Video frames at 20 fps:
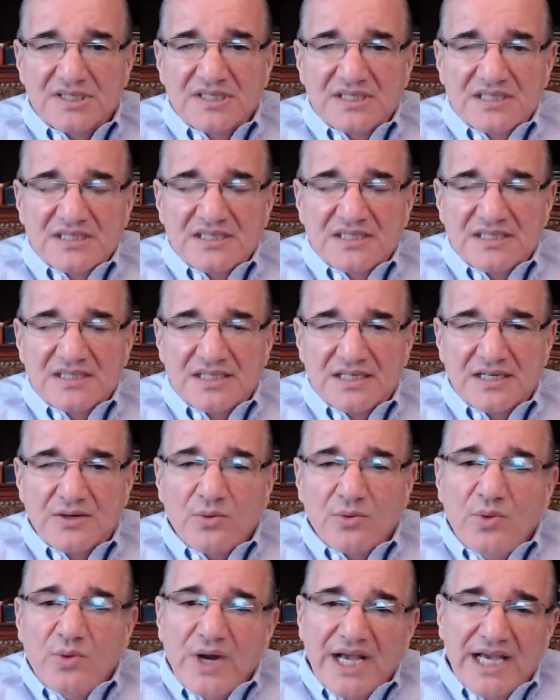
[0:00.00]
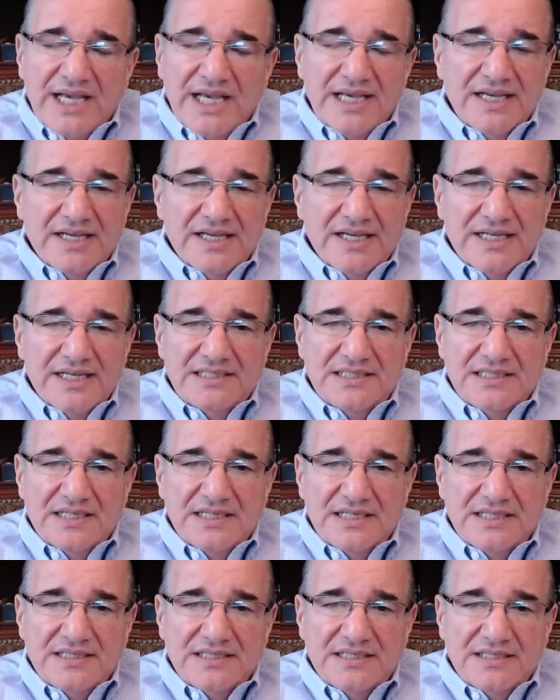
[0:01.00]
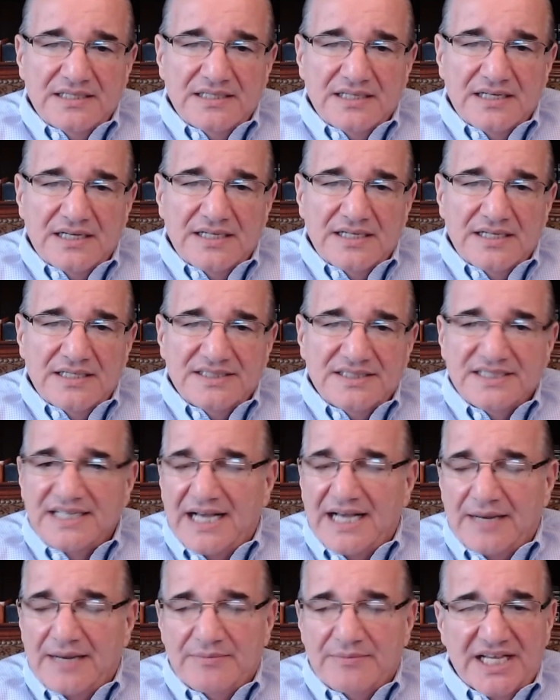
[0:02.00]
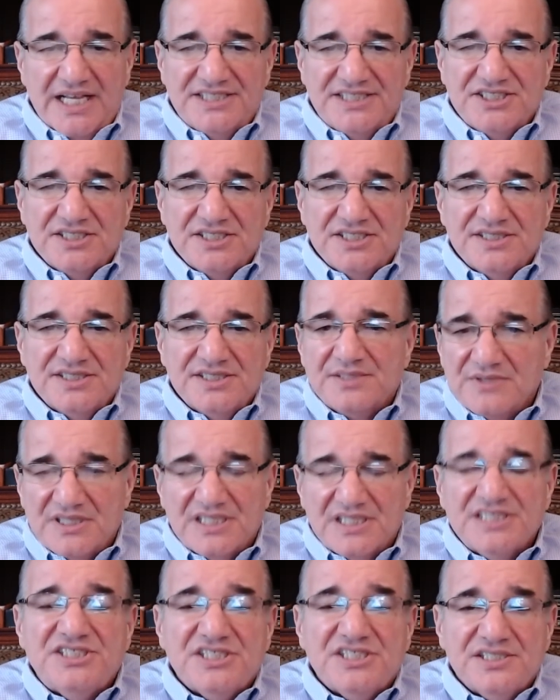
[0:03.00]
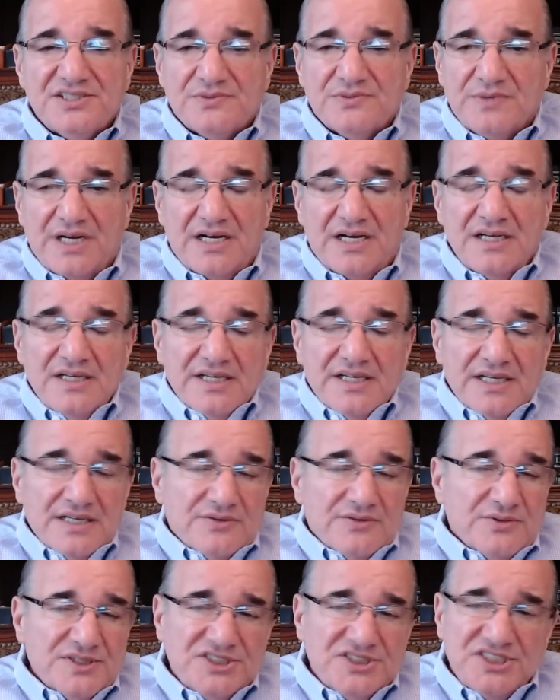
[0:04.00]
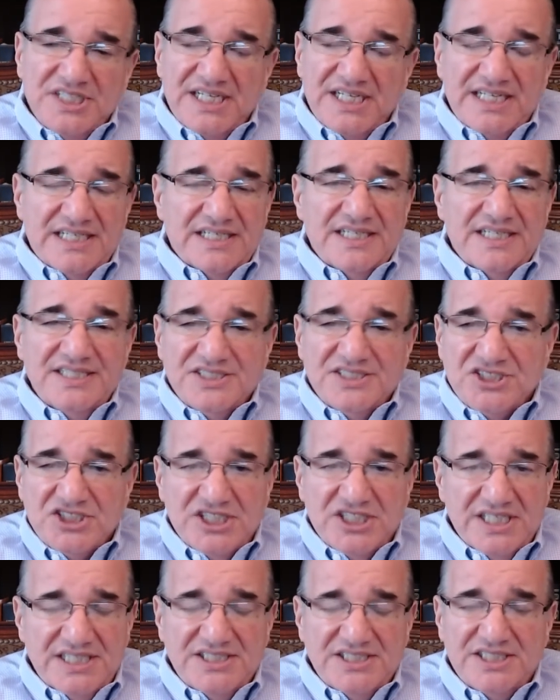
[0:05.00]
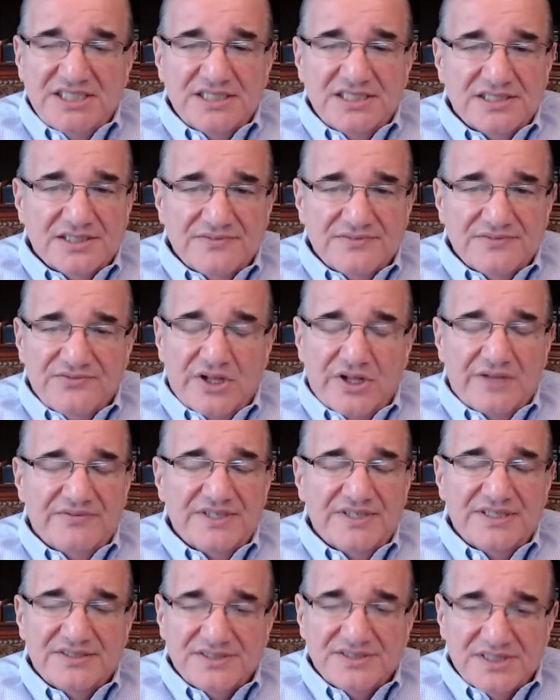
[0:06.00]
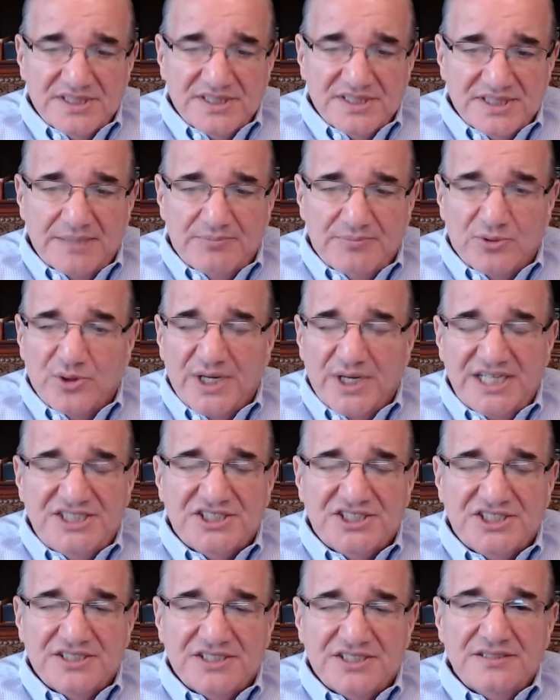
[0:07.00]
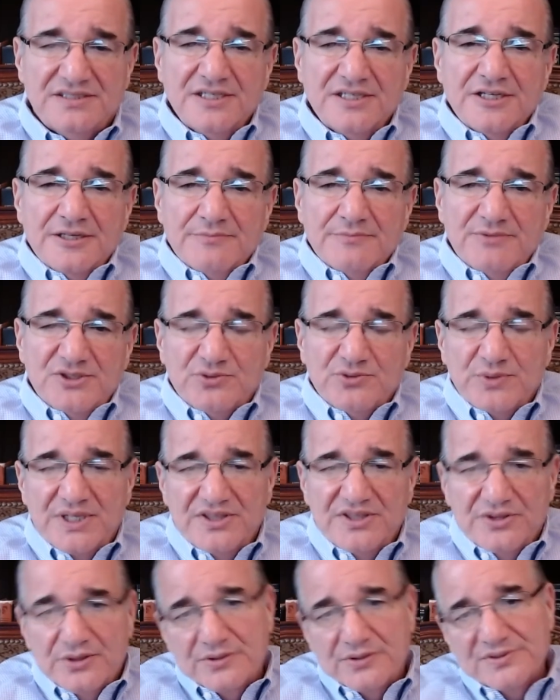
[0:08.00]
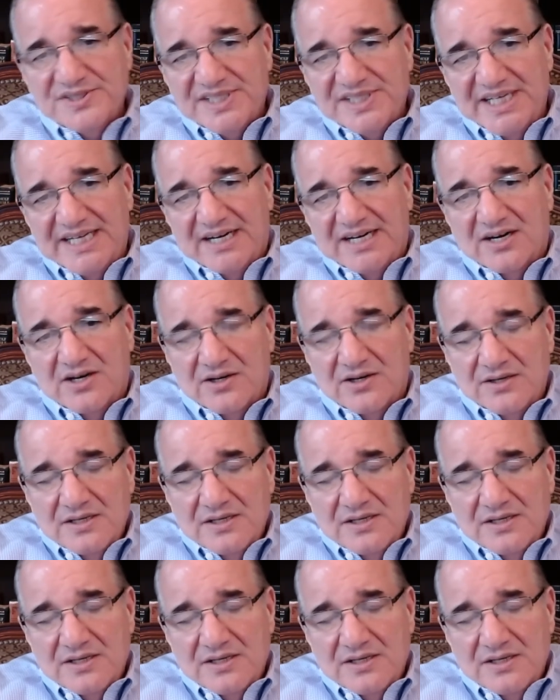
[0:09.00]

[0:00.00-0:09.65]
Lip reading: away in denominations and religions around. Christianity is changing. It's evolving. There's a separation between those that